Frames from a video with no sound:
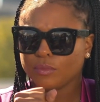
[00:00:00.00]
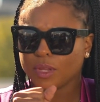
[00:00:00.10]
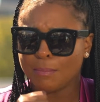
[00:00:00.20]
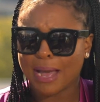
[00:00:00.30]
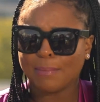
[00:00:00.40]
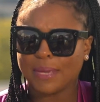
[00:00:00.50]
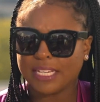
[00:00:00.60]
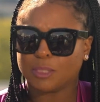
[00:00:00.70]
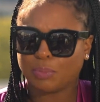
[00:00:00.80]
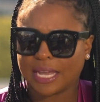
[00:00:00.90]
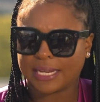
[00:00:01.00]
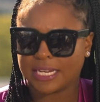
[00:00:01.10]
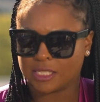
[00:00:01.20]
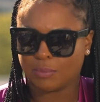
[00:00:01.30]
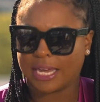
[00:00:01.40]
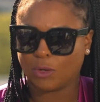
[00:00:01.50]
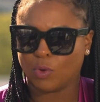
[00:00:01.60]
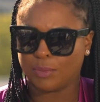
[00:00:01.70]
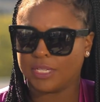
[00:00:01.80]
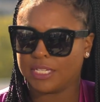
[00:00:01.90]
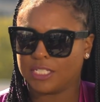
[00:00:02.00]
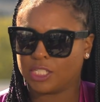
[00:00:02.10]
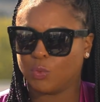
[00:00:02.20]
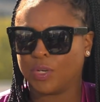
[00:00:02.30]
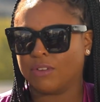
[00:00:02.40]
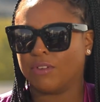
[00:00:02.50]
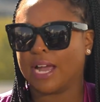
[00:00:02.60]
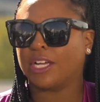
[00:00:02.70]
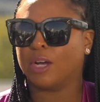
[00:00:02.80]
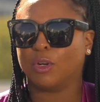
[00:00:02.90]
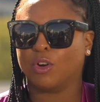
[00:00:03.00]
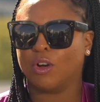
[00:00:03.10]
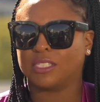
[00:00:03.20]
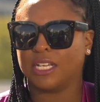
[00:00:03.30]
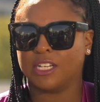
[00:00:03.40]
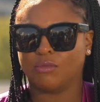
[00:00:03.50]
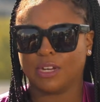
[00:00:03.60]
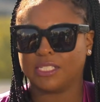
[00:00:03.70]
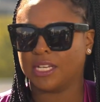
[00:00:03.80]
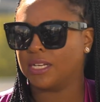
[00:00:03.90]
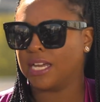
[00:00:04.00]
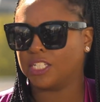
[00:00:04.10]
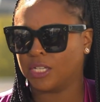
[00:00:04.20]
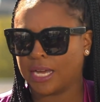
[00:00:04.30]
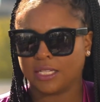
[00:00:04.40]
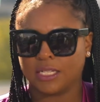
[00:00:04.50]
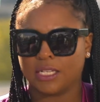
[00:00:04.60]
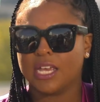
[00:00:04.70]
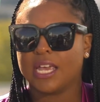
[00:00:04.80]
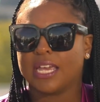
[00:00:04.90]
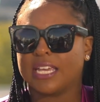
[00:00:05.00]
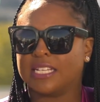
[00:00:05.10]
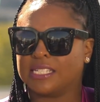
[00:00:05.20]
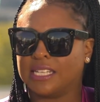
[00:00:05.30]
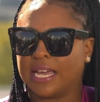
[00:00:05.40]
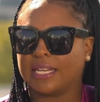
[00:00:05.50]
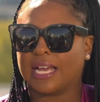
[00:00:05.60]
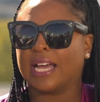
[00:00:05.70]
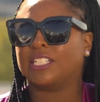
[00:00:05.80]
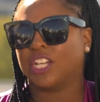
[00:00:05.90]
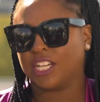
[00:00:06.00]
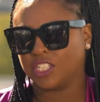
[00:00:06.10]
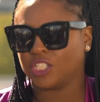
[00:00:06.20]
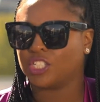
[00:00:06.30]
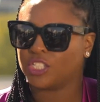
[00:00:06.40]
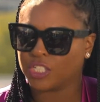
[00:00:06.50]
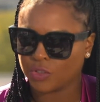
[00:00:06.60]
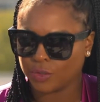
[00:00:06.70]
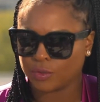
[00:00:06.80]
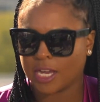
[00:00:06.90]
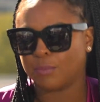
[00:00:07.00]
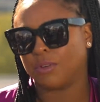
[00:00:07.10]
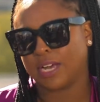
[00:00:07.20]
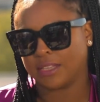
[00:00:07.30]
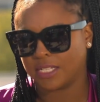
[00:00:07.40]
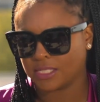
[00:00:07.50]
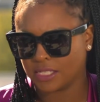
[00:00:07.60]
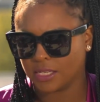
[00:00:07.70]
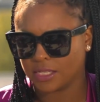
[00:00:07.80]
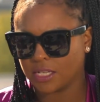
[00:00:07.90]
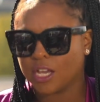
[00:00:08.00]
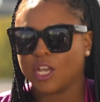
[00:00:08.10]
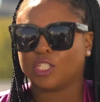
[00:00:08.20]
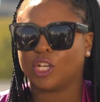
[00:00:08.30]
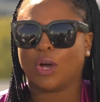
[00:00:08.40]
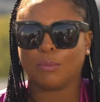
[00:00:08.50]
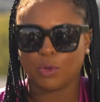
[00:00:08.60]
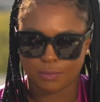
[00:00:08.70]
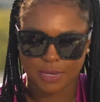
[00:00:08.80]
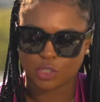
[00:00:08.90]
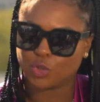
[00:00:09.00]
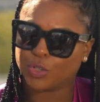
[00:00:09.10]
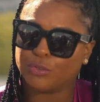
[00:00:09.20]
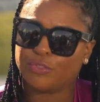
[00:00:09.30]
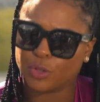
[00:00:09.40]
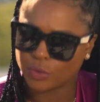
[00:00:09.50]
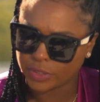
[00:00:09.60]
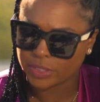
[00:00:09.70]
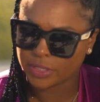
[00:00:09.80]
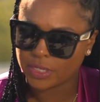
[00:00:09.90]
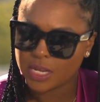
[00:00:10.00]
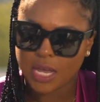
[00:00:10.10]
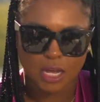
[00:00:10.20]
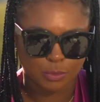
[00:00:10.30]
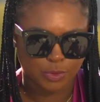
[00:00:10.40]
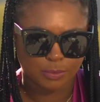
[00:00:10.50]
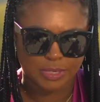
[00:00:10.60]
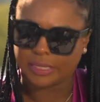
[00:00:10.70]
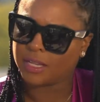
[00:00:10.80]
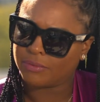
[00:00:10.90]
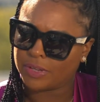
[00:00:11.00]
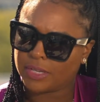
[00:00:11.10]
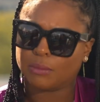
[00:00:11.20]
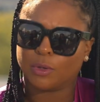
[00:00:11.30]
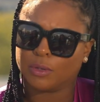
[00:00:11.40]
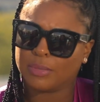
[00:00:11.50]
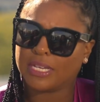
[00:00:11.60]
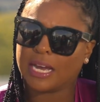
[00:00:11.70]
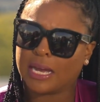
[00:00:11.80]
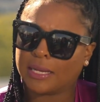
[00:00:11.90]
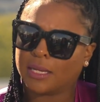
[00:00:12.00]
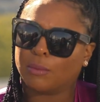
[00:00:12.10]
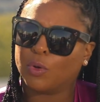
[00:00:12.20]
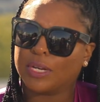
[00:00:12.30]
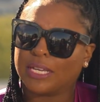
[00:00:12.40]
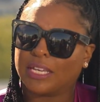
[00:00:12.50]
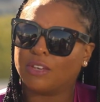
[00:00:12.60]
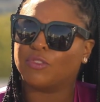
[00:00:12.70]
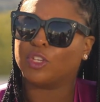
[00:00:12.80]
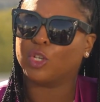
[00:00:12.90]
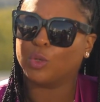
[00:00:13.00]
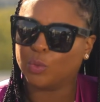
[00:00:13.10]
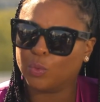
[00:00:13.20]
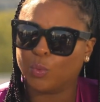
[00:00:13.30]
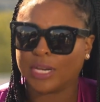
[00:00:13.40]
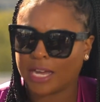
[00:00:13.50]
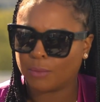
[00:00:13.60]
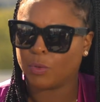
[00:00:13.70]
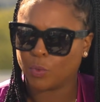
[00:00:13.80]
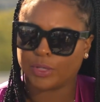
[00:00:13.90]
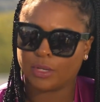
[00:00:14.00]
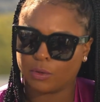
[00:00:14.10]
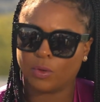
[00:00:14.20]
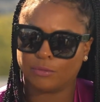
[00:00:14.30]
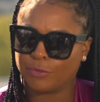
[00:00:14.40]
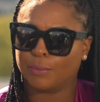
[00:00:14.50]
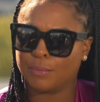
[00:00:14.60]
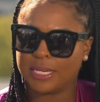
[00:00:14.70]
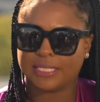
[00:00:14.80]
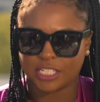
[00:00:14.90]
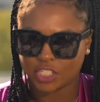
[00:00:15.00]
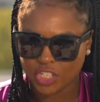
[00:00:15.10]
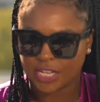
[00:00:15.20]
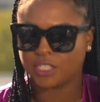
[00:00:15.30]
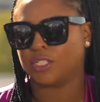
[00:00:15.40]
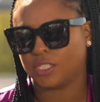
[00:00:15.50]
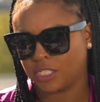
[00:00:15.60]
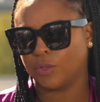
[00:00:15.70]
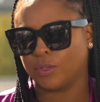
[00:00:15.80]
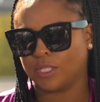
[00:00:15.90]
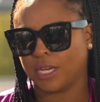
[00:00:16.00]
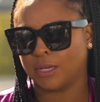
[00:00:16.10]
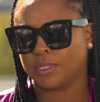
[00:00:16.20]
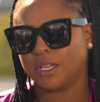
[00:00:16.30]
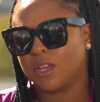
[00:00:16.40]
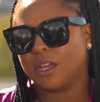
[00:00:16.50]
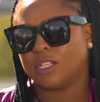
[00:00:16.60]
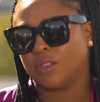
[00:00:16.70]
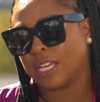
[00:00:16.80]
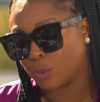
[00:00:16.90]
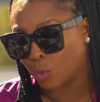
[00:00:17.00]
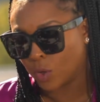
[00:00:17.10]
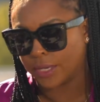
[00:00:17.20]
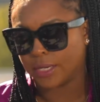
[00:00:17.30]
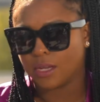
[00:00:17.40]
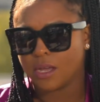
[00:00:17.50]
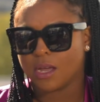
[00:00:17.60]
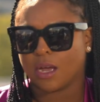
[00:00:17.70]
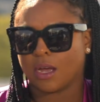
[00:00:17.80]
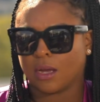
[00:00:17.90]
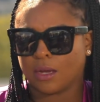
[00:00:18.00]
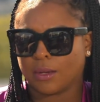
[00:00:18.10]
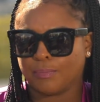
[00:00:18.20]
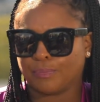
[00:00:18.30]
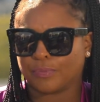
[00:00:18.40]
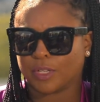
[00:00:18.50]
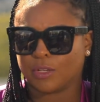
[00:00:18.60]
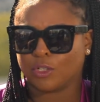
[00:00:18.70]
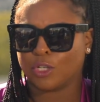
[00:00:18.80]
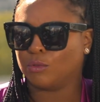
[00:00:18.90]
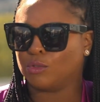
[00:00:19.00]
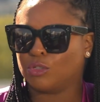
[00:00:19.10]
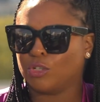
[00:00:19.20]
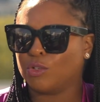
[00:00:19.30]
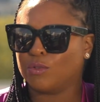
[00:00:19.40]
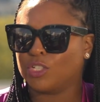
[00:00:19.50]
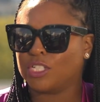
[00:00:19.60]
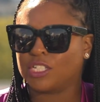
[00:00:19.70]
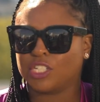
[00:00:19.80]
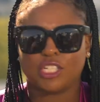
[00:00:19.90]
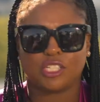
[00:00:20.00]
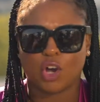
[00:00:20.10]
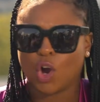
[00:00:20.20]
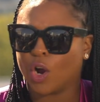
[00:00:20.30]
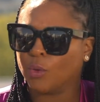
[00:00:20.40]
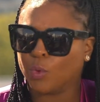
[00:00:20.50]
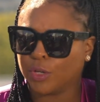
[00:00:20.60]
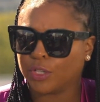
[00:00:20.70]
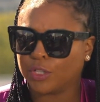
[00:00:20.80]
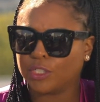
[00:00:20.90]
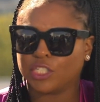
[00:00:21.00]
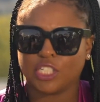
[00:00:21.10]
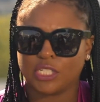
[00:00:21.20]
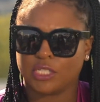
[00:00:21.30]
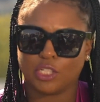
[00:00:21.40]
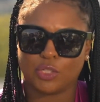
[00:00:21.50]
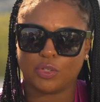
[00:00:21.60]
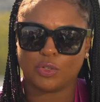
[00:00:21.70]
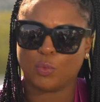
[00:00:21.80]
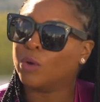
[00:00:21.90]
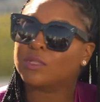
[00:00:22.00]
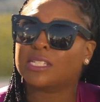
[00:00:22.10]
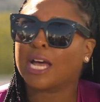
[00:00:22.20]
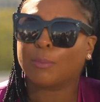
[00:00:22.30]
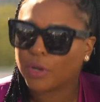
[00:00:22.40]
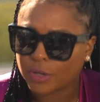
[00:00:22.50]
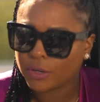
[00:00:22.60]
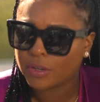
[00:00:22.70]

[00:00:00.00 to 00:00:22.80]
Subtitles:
my biggest plight as a Black woman is to, whenever I come across any race, any nationality, is that I change the stereotype of how they see us. So I'm going to make sure you feel good. I'm going to be loving. I'm going to be kind. I'm going to give you what I've been working on for me to change the stereotypes. So that's one. Two, just that she's a hard worker. You won't stop her.